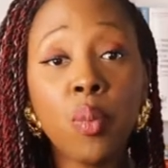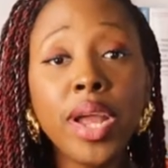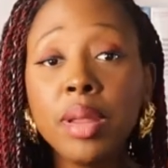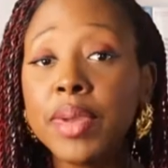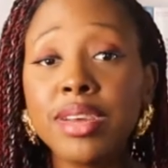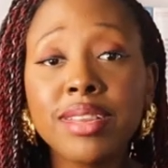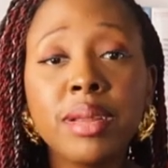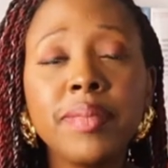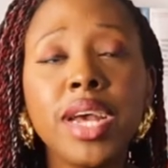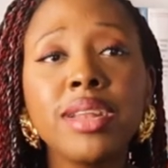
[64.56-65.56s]
Why? Because
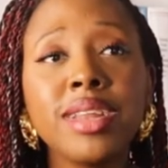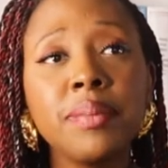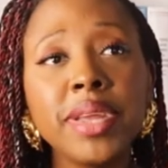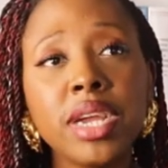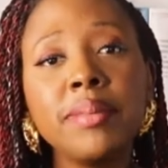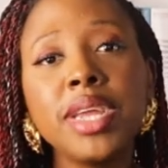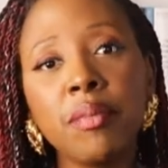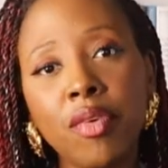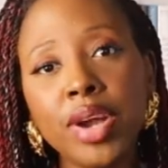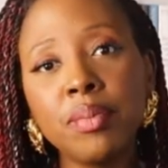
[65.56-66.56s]
thumbnails, they are
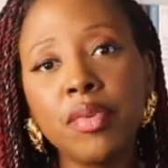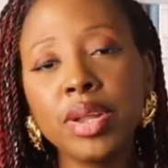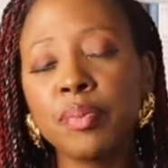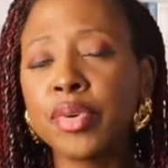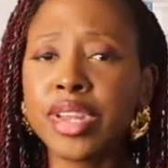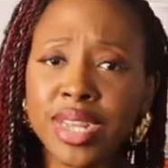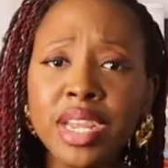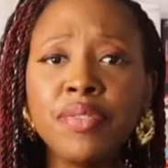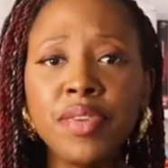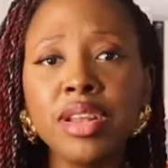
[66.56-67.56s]
becoming more and more
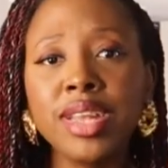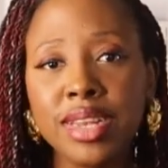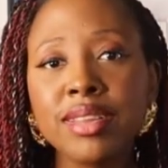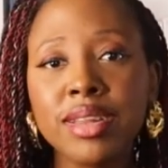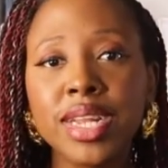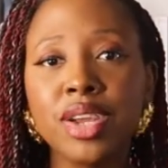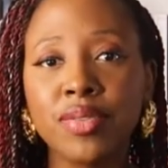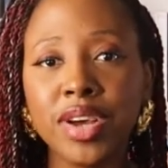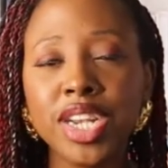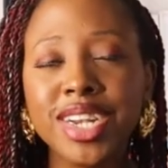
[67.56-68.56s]
important, if not necessarily
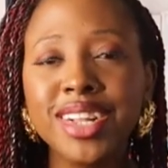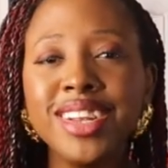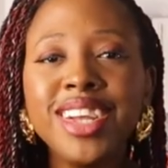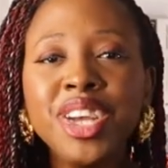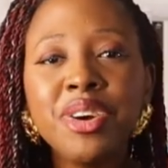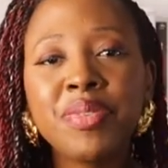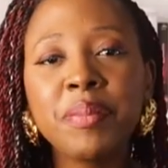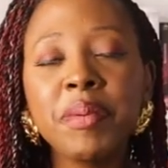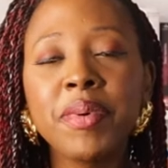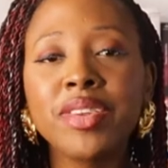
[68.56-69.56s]
crucial, for
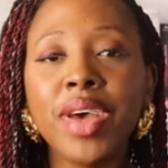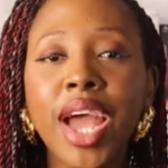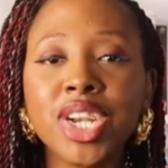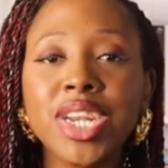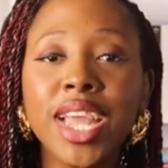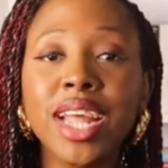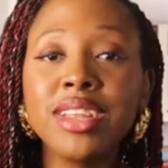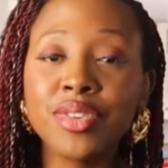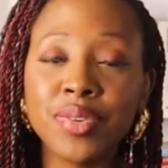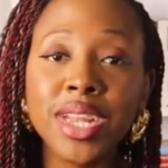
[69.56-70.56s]
people to actually
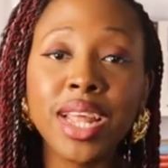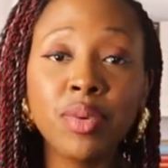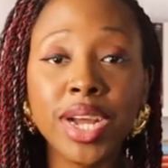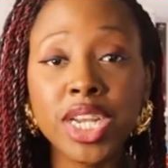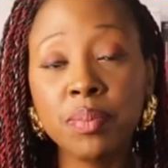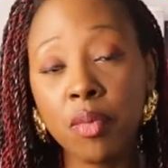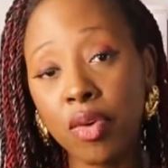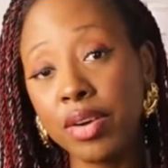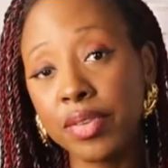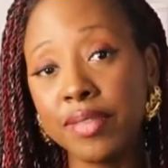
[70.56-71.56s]
get intrigued and watch
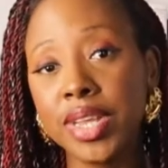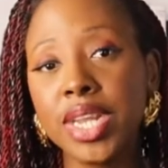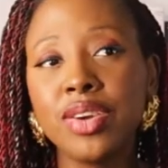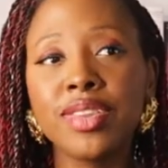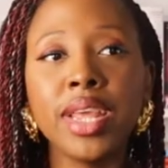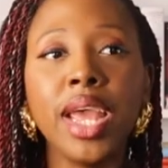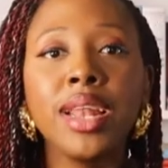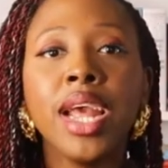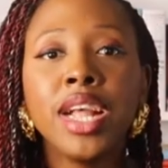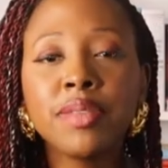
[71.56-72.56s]
more of your videos.
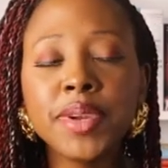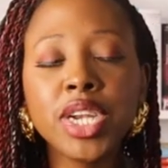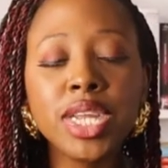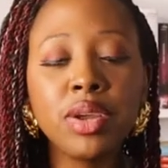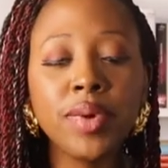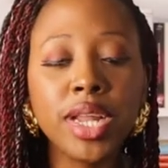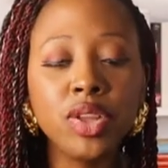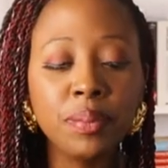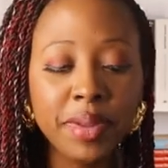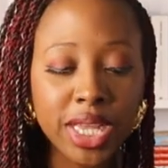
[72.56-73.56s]
And especially
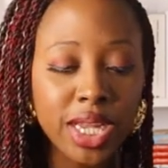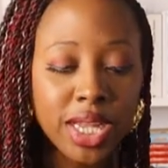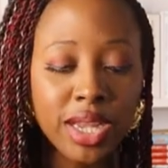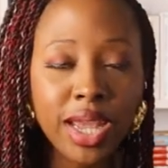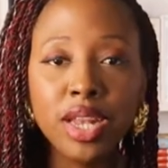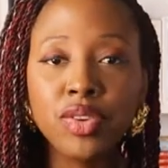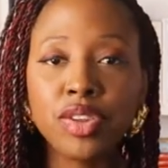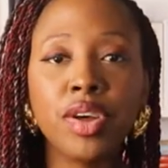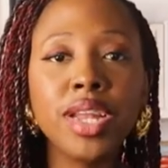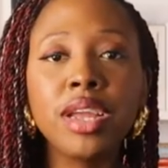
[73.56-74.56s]
when you're beginning and you're
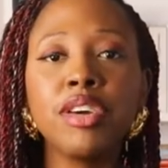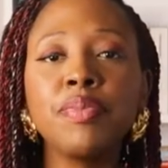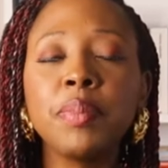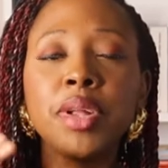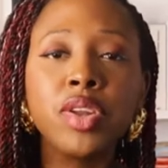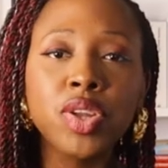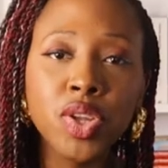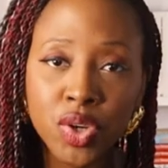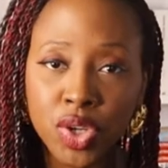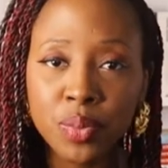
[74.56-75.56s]
starting off, people
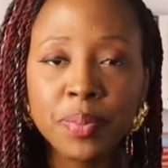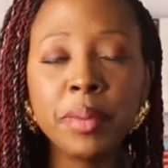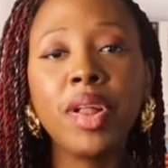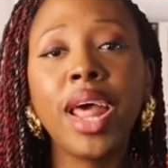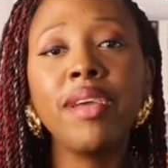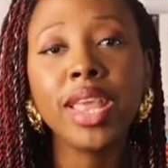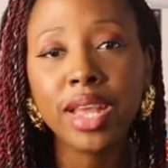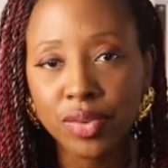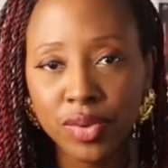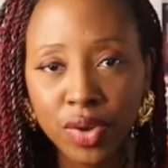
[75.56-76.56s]
don't know you. People have
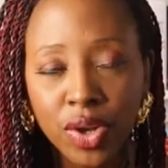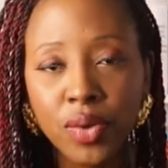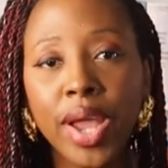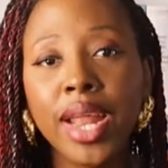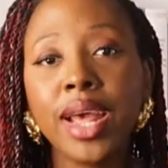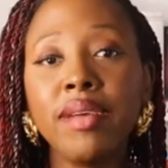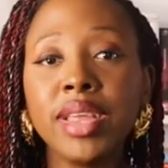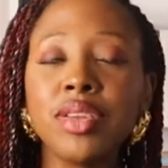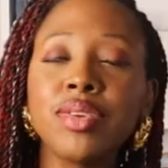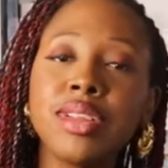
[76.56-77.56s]
yet to know you and
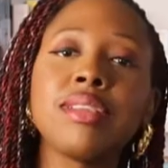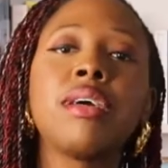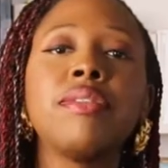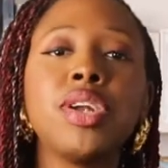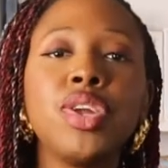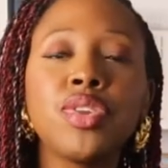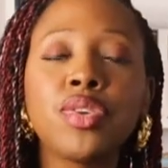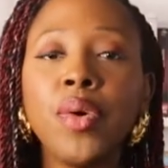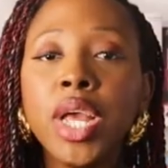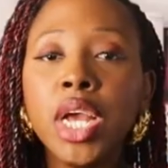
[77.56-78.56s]
have yet to discover you.
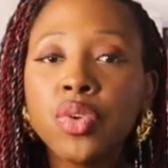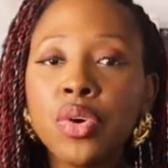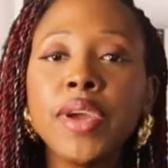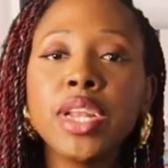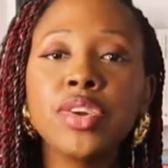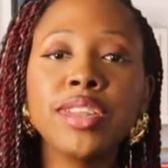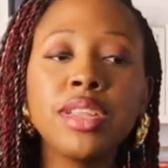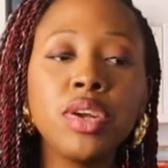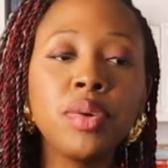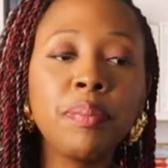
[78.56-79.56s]
So two
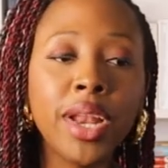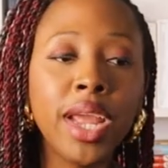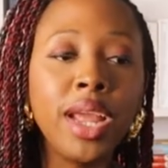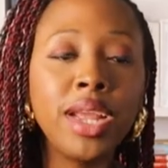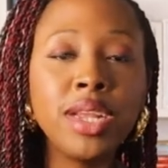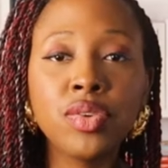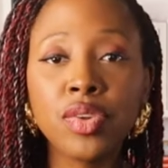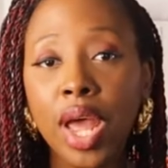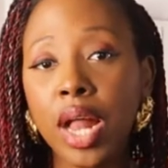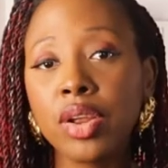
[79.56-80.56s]
factors you play into
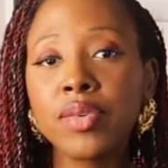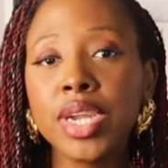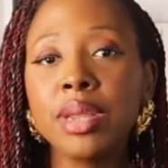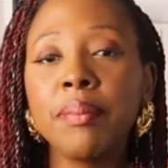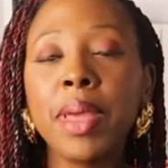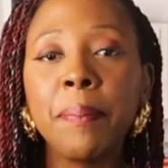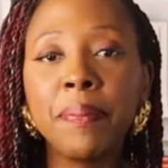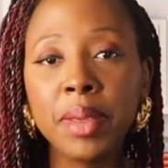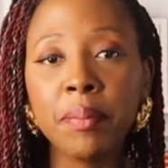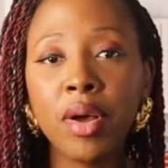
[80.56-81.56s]
the algorithm
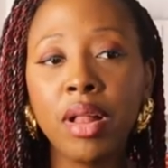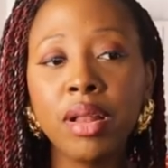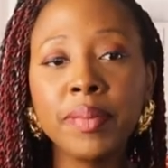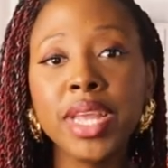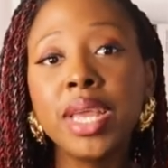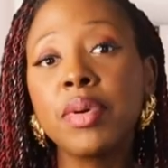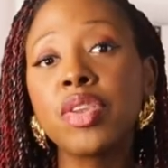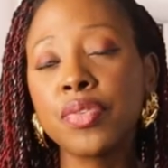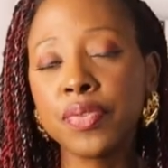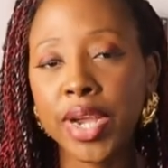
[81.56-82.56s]
and people being
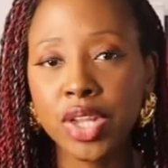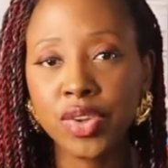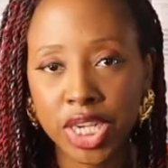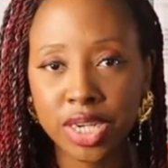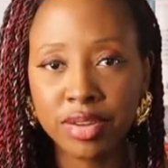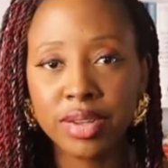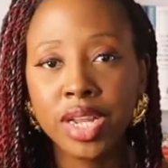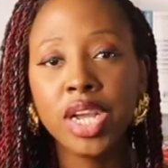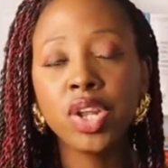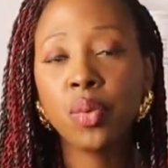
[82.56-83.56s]
able to find your channel:
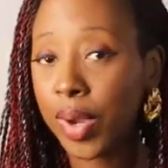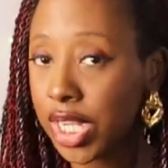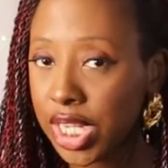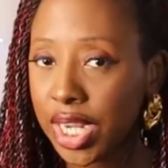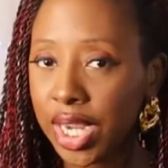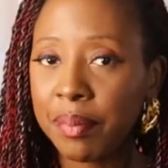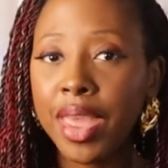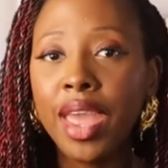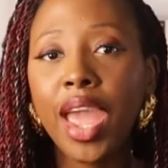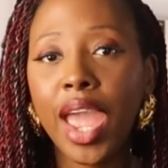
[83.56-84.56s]
the watch time
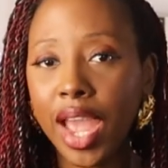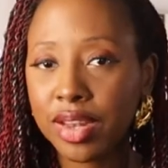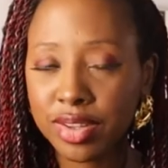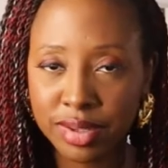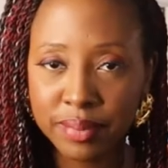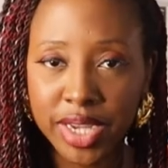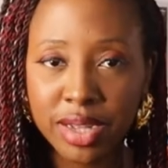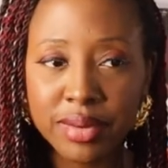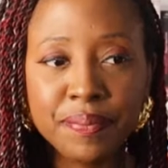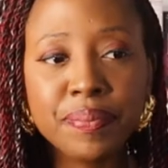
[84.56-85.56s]
and the
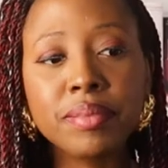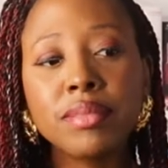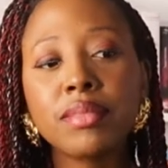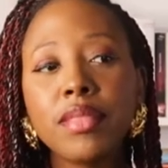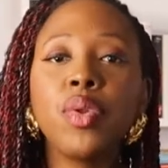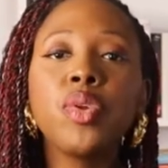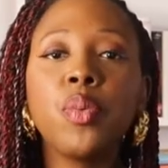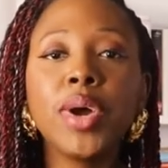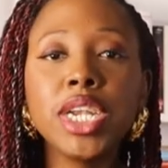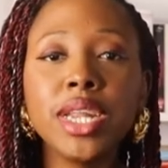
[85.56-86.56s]
thumbnail. The
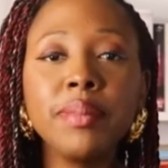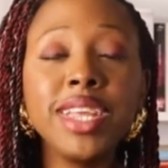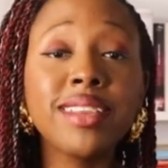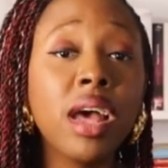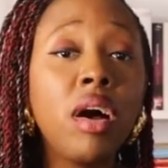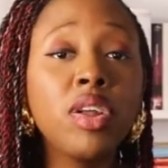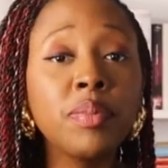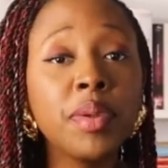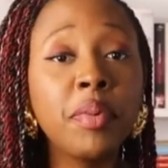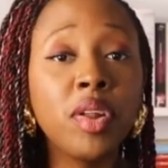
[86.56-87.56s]
watch time is how
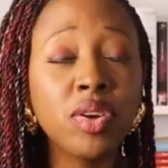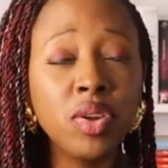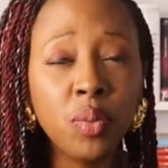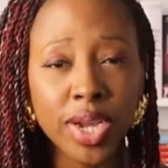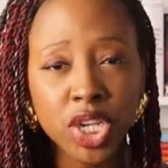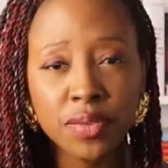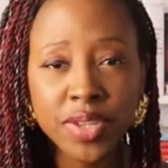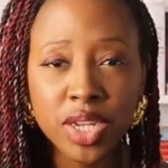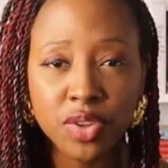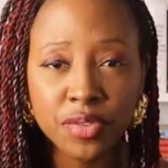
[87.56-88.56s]
long people are gonna watch your
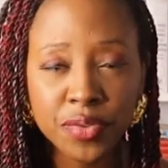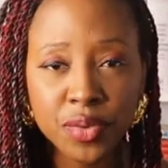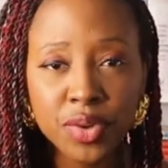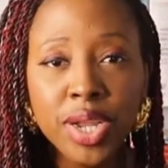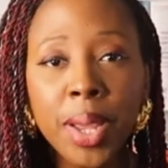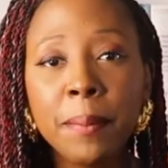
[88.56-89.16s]
videos for,